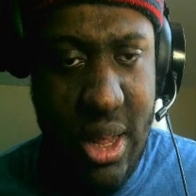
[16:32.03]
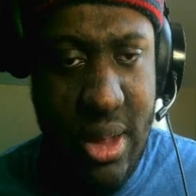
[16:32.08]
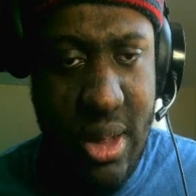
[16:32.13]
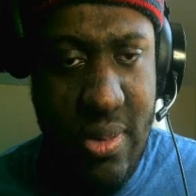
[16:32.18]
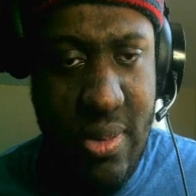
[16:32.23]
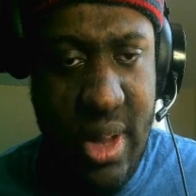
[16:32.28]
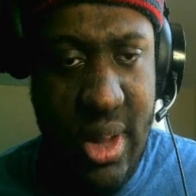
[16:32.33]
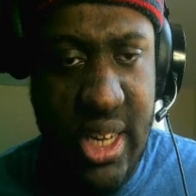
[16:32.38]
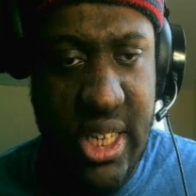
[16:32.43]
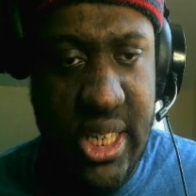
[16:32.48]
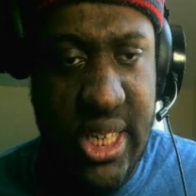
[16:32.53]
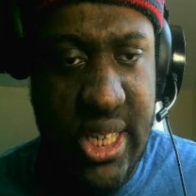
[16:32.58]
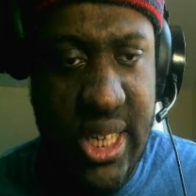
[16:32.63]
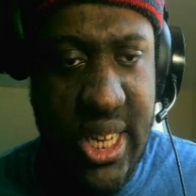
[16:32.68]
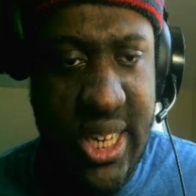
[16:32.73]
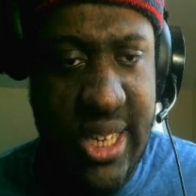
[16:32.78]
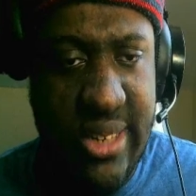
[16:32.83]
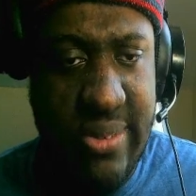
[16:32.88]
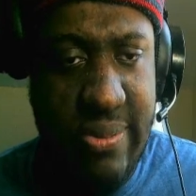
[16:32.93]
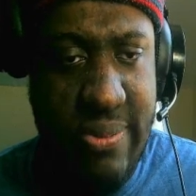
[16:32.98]
which
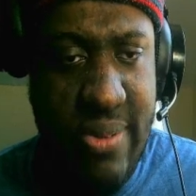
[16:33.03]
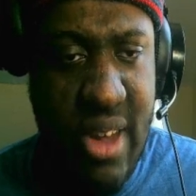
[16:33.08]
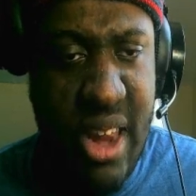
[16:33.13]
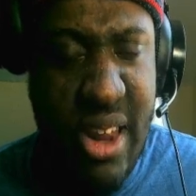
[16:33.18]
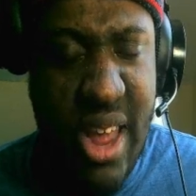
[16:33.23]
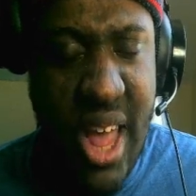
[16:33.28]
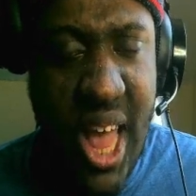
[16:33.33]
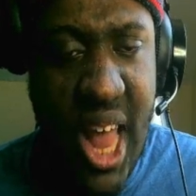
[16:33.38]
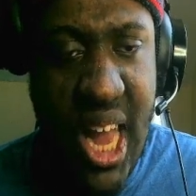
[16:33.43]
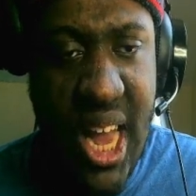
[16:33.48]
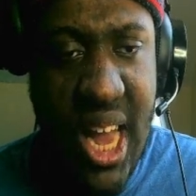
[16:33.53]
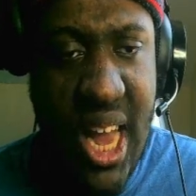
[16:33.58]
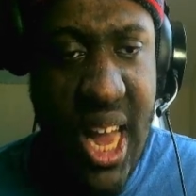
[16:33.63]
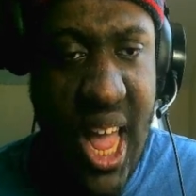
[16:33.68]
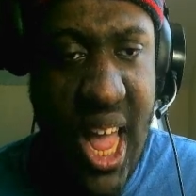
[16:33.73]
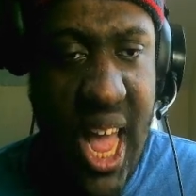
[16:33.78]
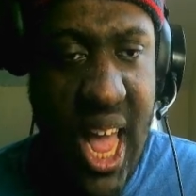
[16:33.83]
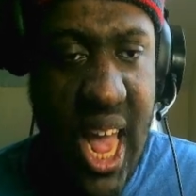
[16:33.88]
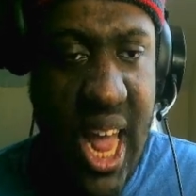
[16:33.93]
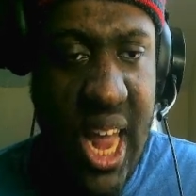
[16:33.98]
is very out of
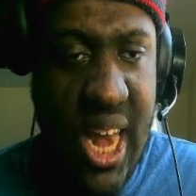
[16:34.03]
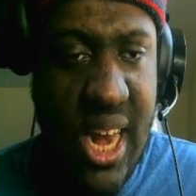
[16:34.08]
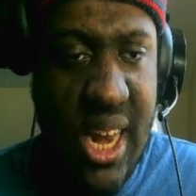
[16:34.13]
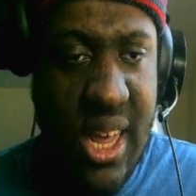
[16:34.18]
line.